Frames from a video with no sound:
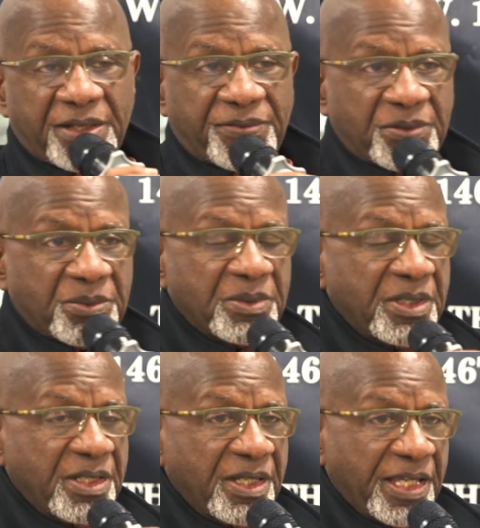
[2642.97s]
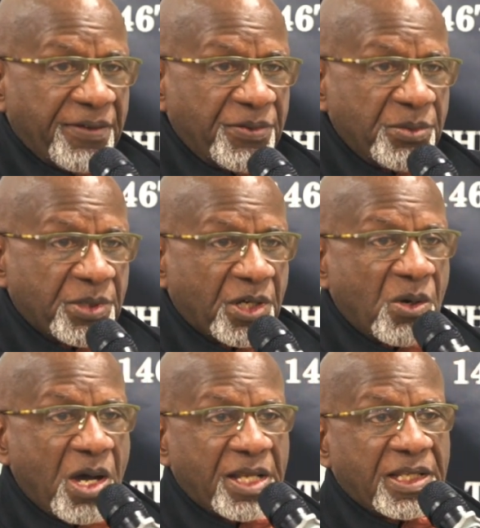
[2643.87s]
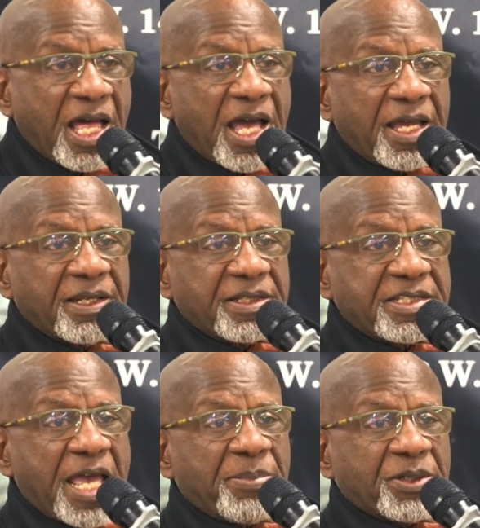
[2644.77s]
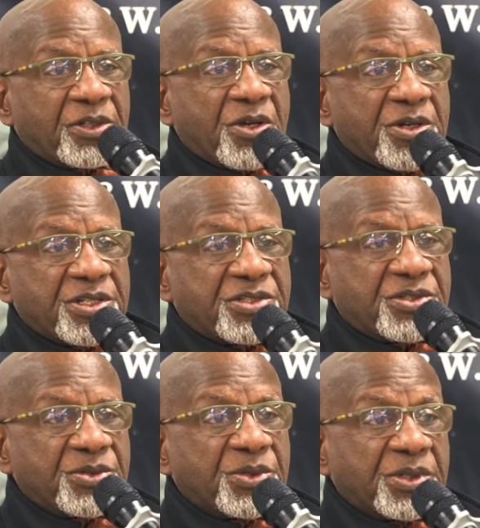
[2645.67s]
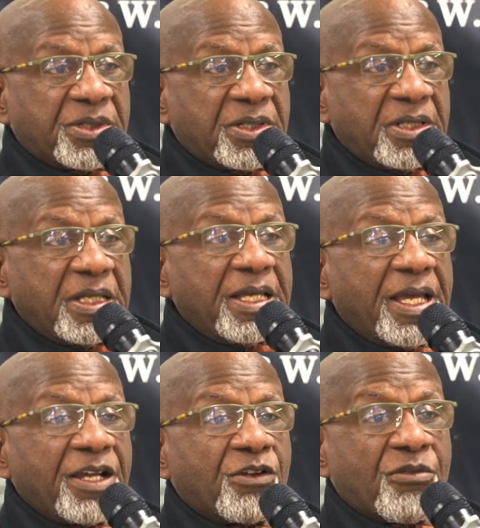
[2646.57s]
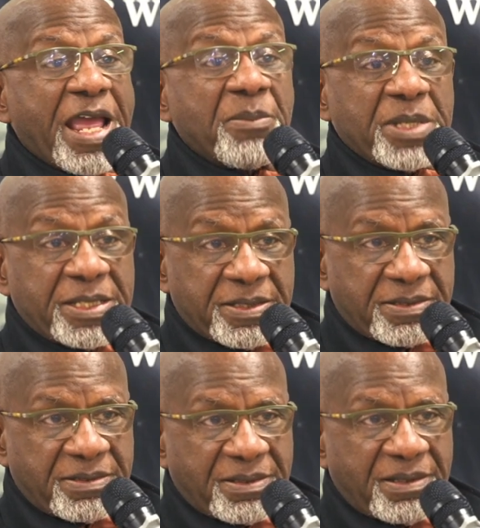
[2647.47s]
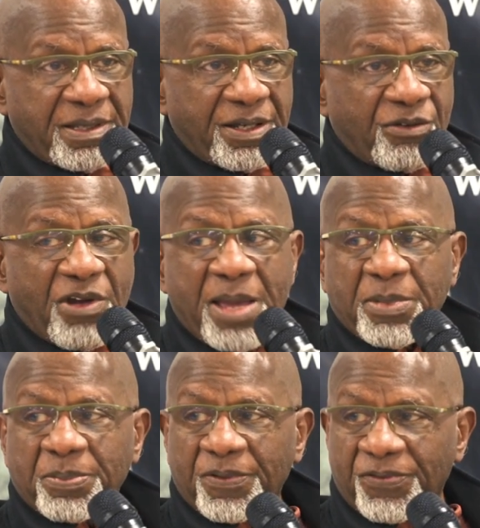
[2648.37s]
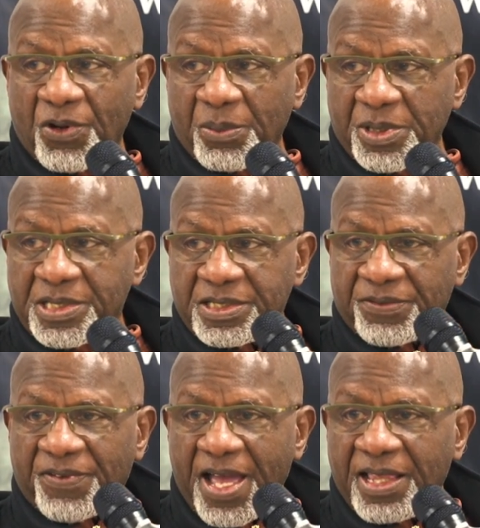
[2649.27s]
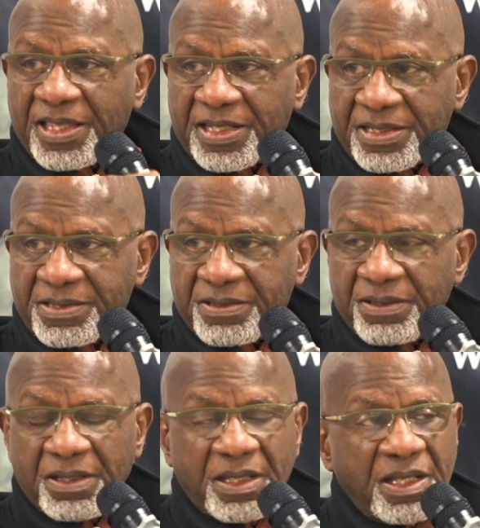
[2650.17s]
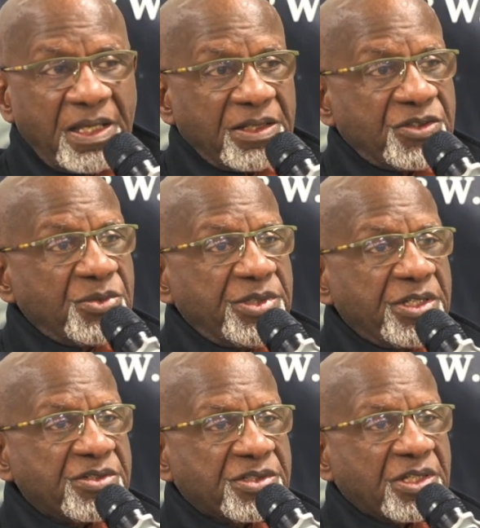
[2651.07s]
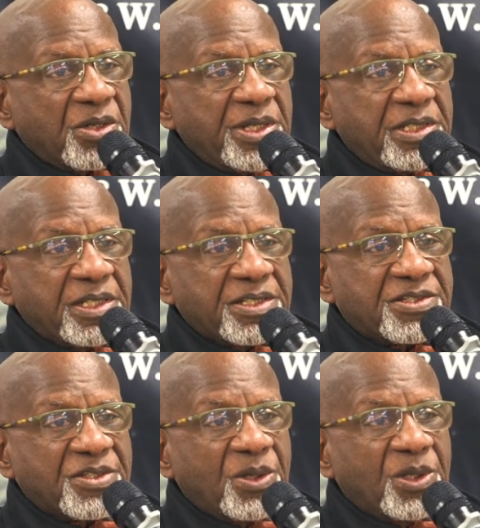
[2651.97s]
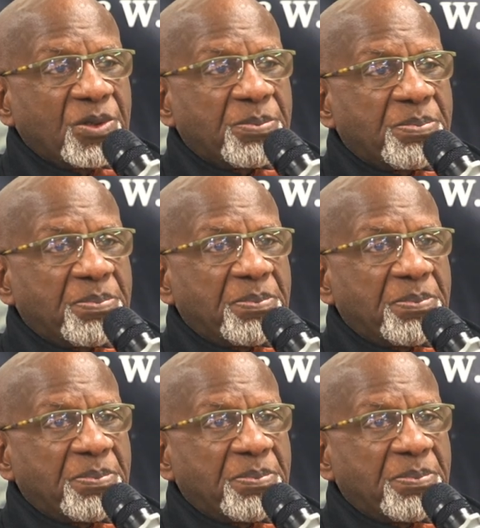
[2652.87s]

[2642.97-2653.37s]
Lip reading: And if you were to go online and type in Curtis Stewart, Grammy performance. He's a violinist. 2 years ago, he did a solo,